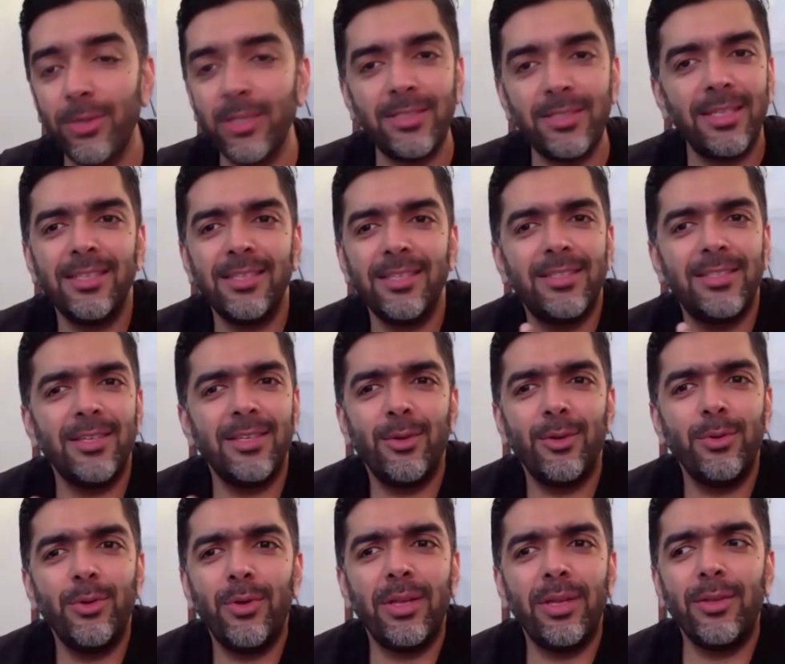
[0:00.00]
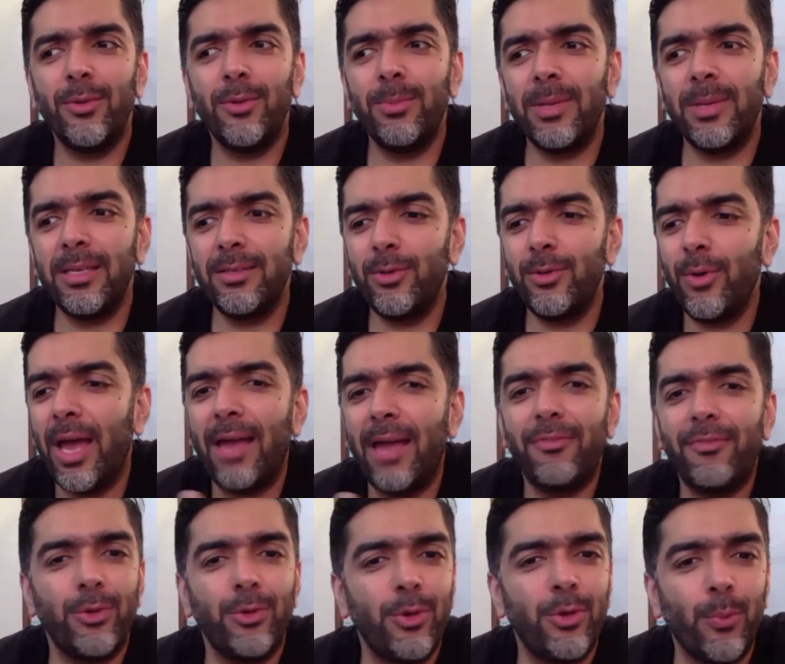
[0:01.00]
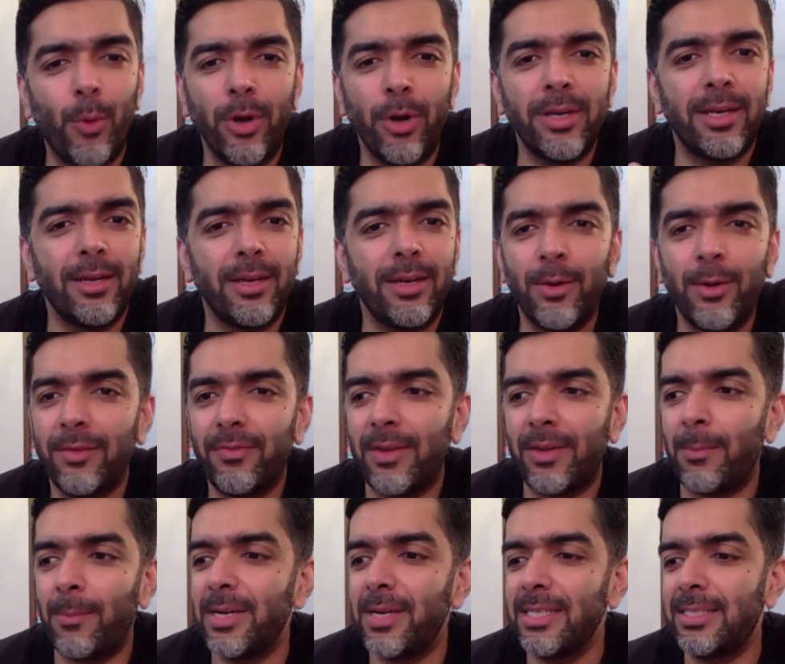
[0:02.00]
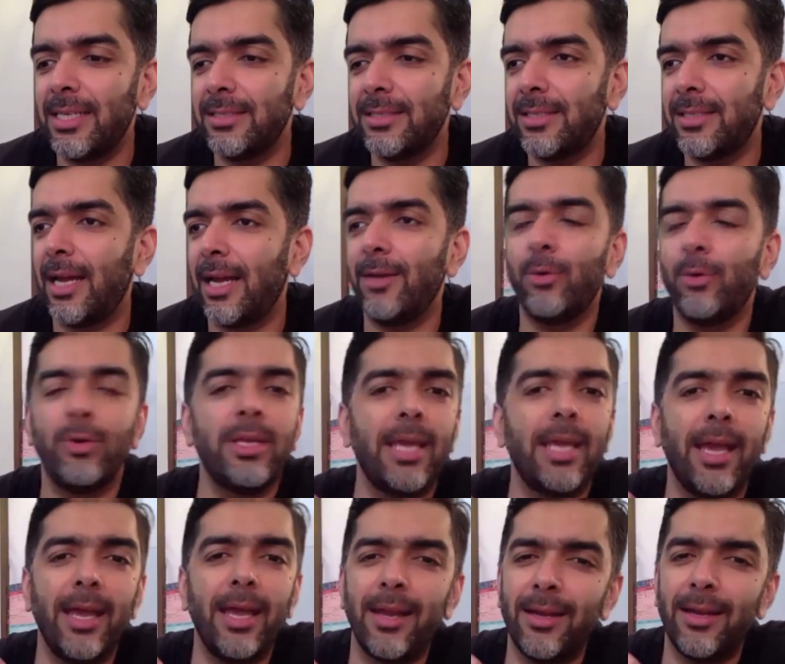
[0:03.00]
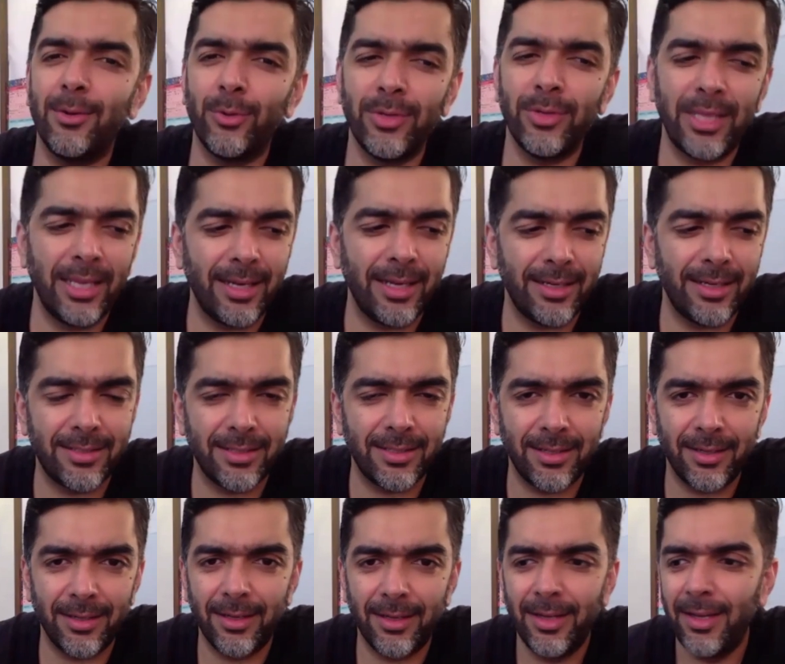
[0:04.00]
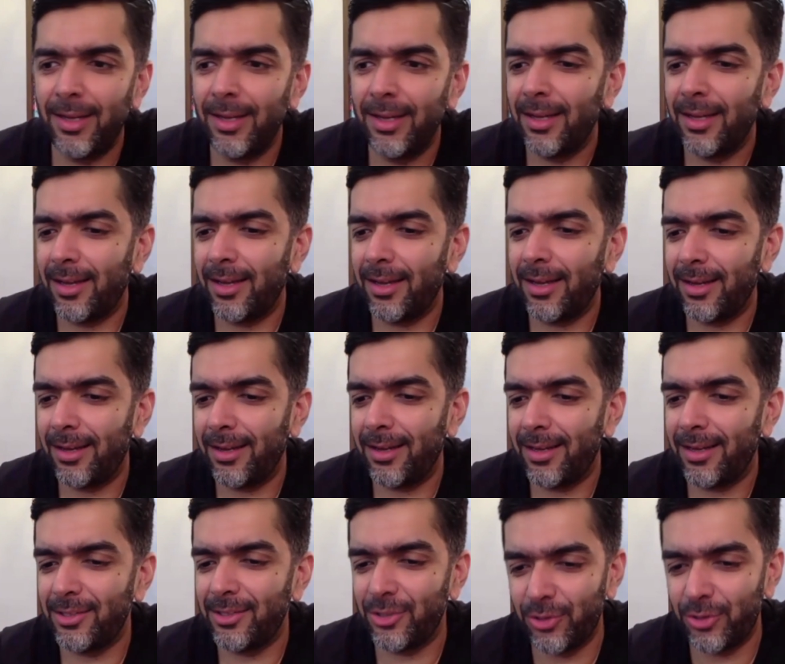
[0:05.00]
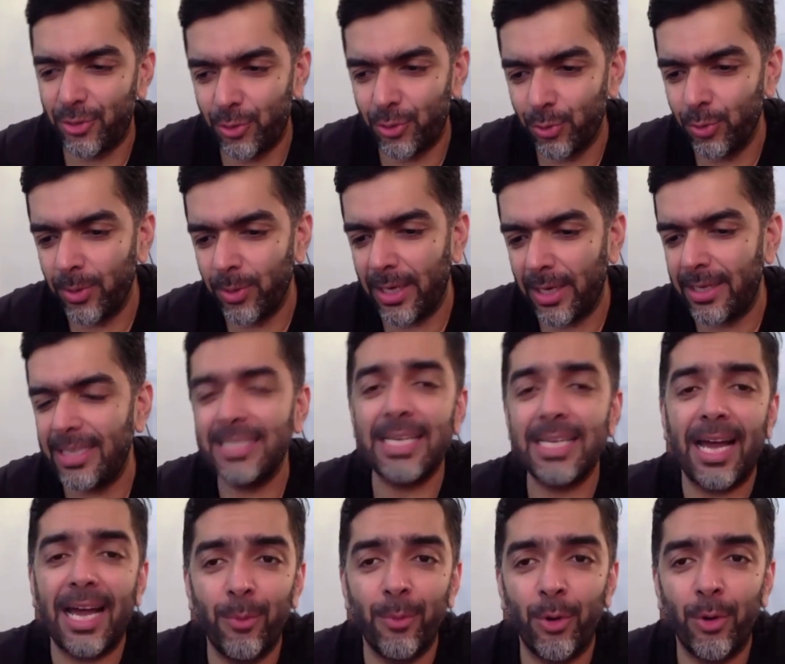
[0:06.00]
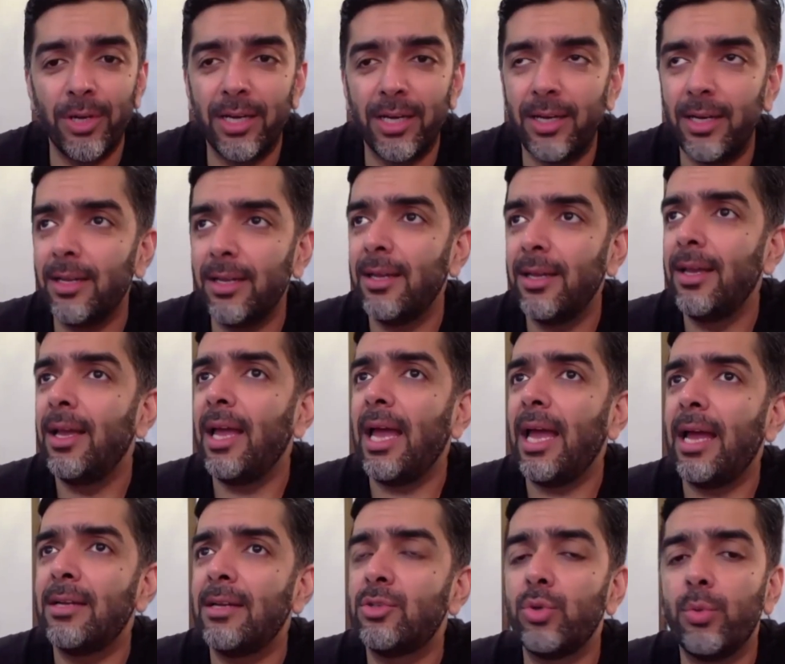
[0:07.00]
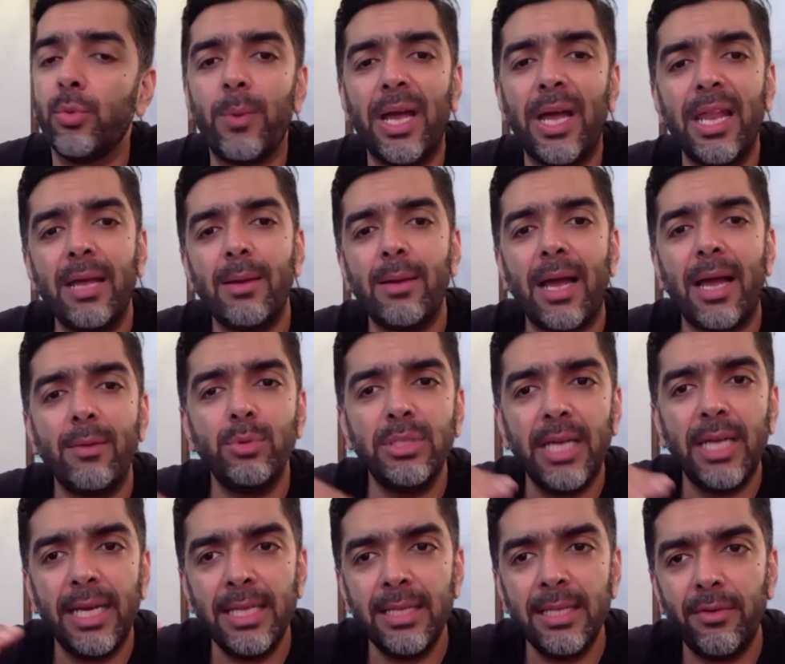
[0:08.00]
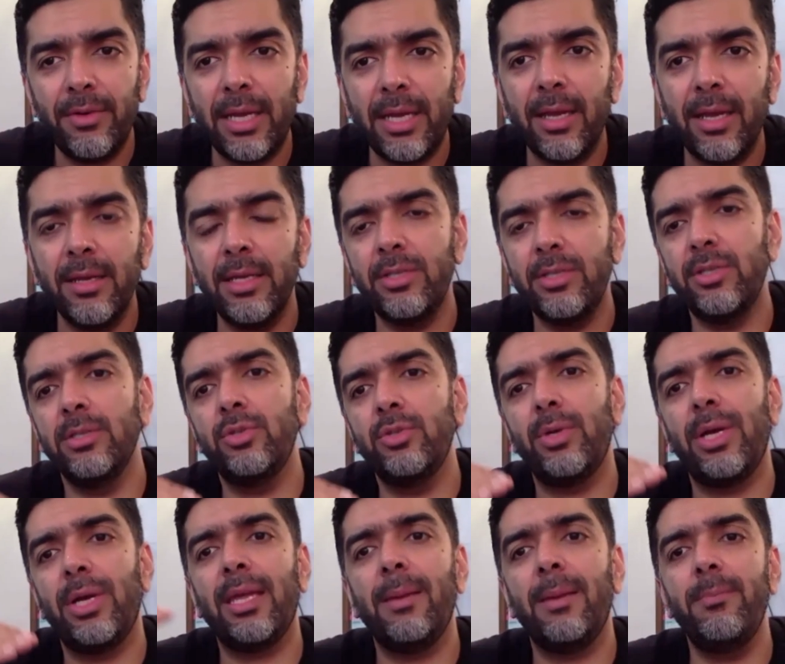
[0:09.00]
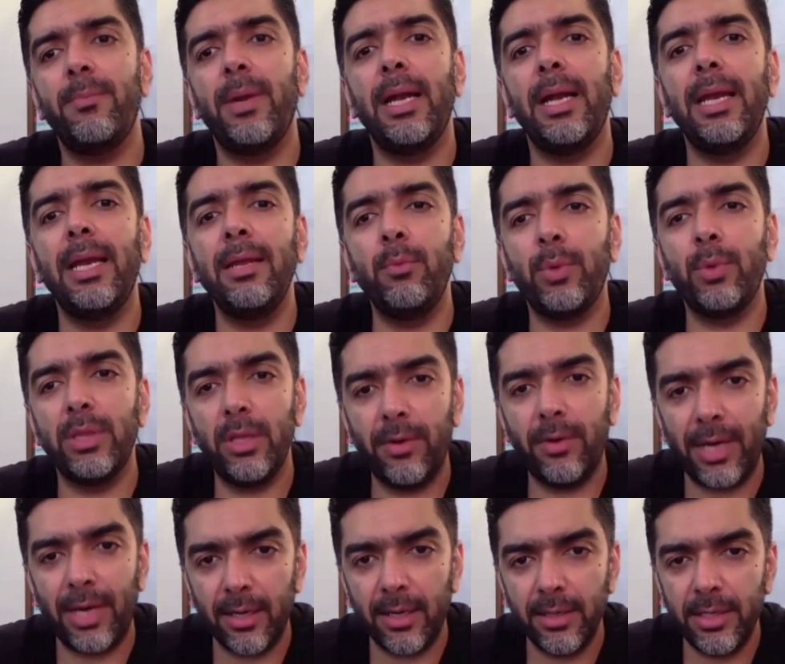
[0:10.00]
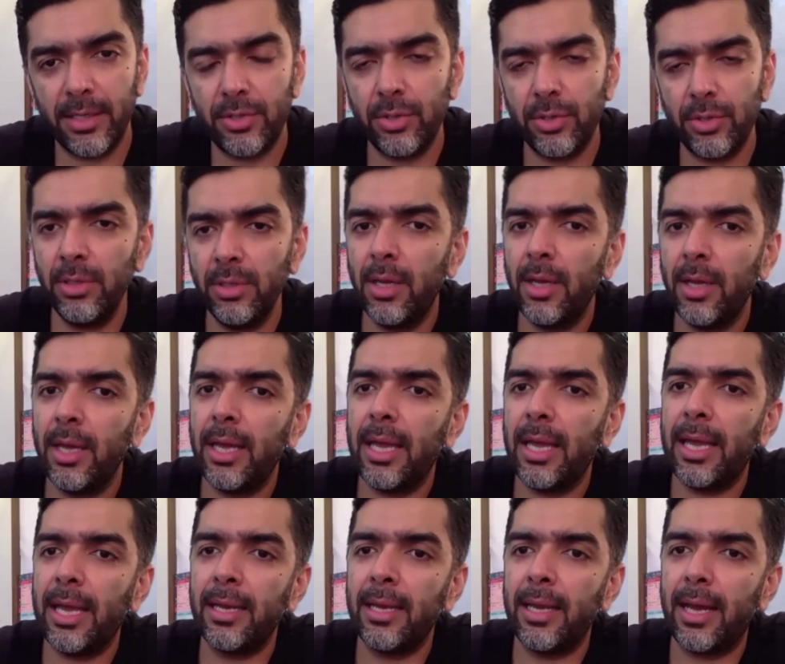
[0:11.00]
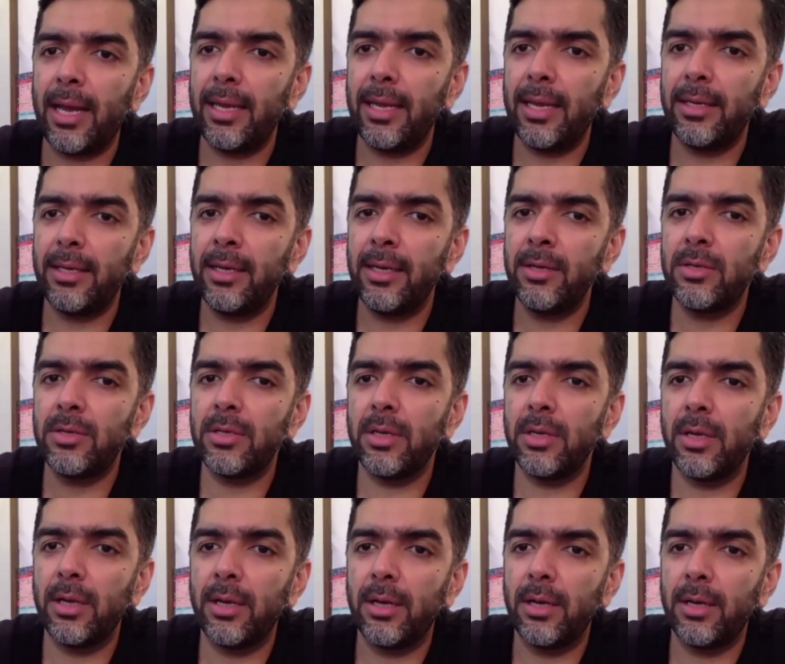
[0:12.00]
so it's you have to, you want it. If somebody says that I don't care, I don't think it's true. At least I wanted it. And so while I was getting the recognition, so I kept building with the recognition, and I didn't